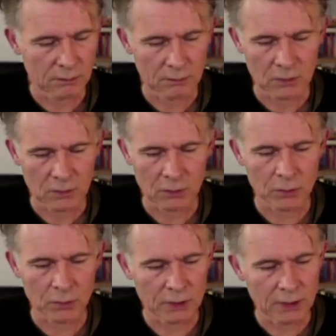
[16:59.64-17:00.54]
So
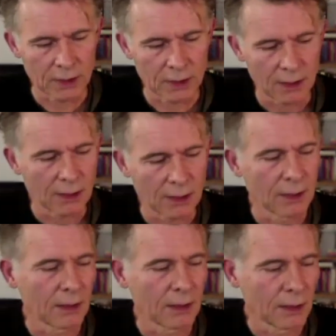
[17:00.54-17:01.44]

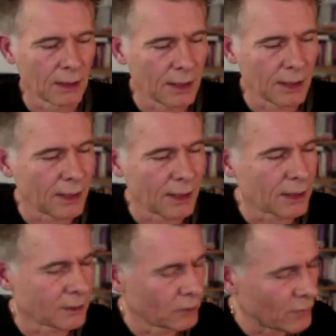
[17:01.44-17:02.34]

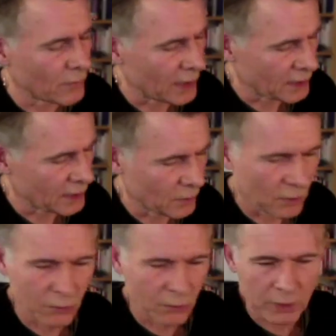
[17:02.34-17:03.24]
that reminds me
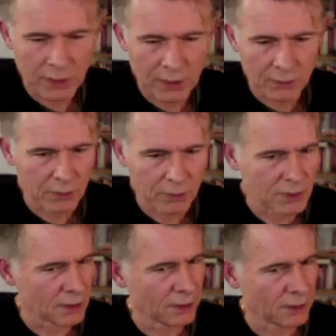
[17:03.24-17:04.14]
of when I was
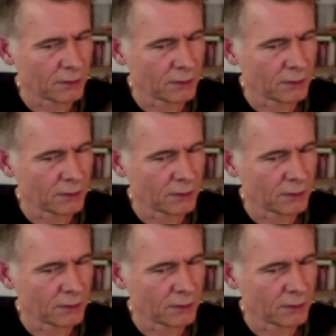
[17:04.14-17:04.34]
a